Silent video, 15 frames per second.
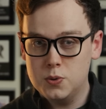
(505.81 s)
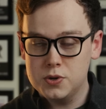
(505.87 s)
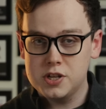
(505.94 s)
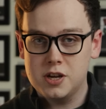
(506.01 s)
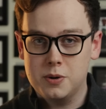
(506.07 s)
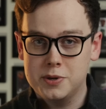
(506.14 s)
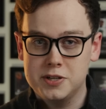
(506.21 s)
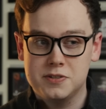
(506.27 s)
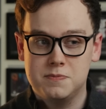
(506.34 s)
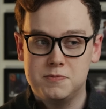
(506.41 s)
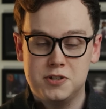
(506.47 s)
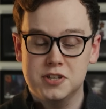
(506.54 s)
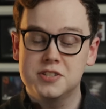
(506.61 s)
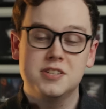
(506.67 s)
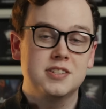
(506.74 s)
audio and is
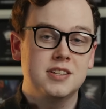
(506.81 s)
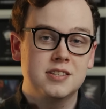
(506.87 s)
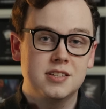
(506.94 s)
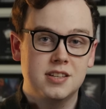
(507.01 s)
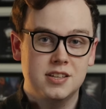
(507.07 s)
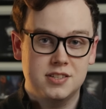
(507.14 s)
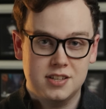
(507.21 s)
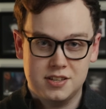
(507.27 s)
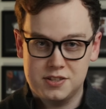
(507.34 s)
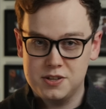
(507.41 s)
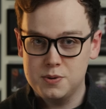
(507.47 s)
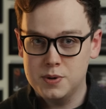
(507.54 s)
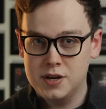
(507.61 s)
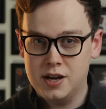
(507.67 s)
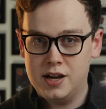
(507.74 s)
just as into this as
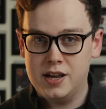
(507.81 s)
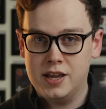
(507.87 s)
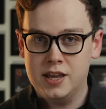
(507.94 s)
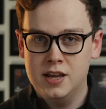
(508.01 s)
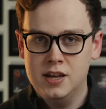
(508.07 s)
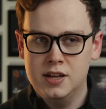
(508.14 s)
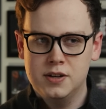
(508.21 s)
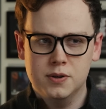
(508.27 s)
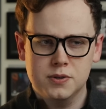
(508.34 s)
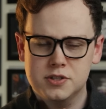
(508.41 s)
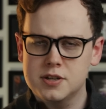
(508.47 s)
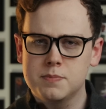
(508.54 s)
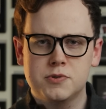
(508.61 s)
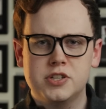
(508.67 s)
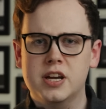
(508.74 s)
you and I, not
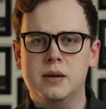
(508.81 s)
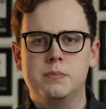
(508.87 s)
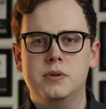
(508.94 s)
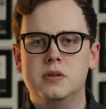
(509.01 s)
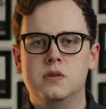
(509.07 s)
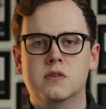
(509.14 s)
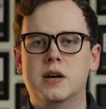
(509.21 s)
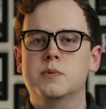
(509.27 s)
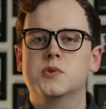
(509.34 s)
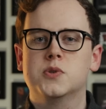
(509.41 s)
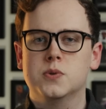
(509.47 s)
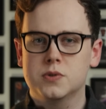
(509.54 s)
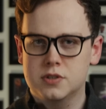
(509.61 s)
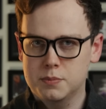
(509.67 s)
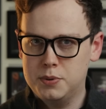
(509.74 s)
some chatbot or
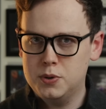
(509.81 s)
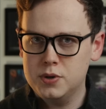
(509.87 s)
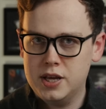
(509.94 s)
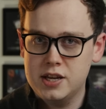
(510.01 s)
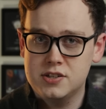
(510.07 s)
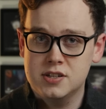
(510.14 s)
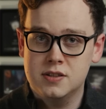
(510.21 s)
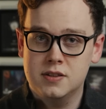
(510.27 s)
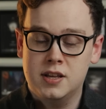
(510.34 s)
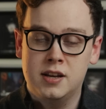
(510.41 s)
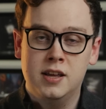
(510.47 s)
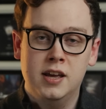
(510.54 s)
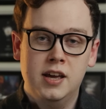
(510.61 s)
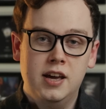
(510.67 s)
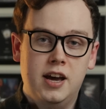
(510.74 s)
outsourced support agent,
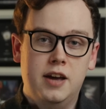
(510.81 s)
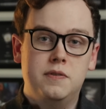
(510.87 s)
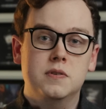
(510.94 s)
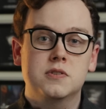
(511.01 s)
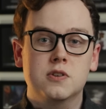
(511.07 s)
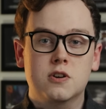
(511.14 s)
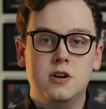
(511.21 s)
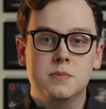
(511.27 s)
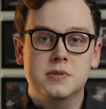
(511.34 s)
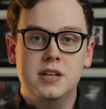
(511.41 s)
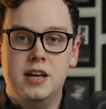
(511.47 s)
then headphones.com's